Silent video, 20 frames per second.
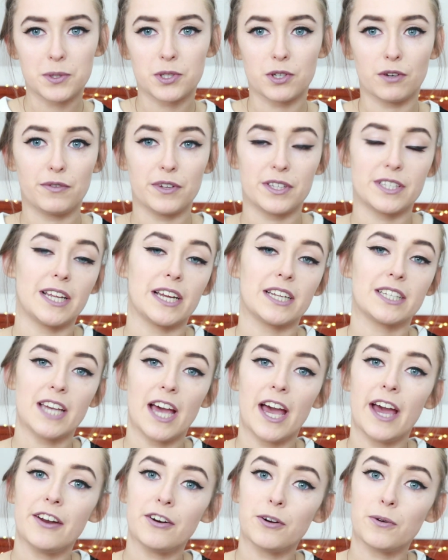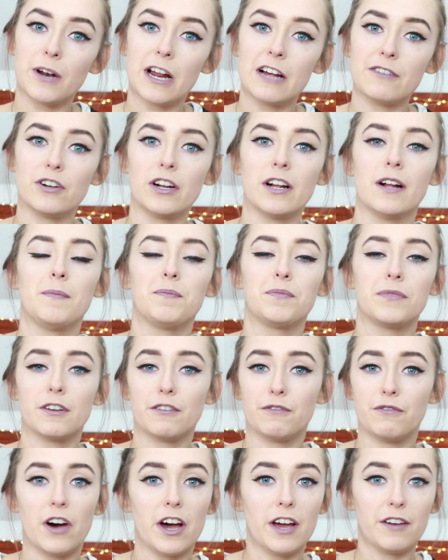So if it's like 10 or whatever,
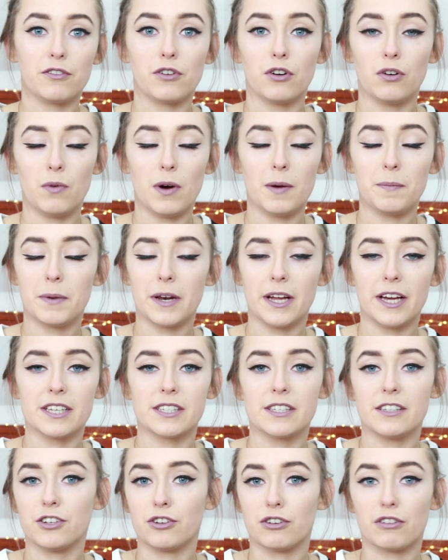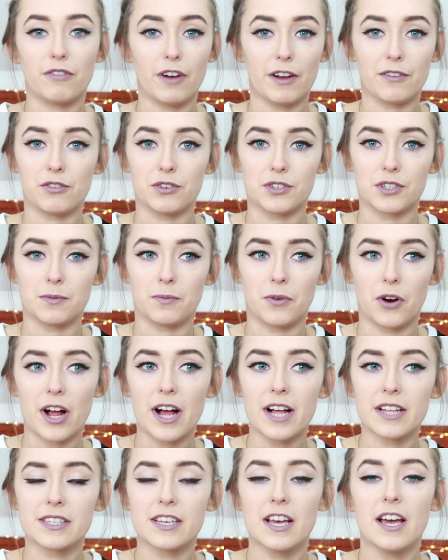5 go one place and the other 5 go somewhere
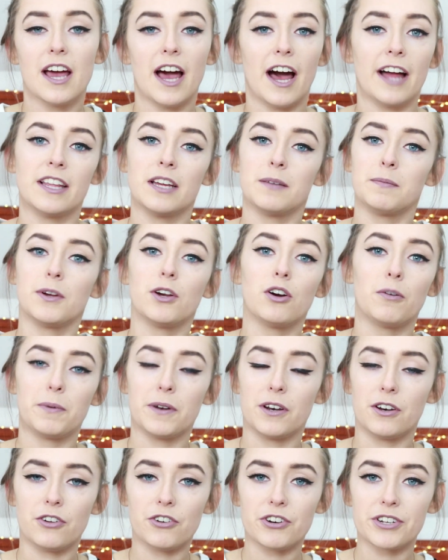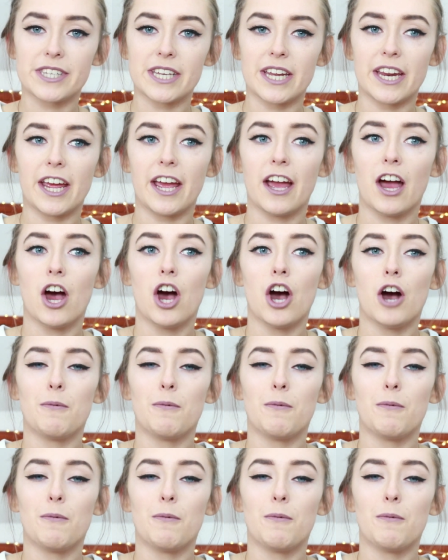else, and then meet up in another city.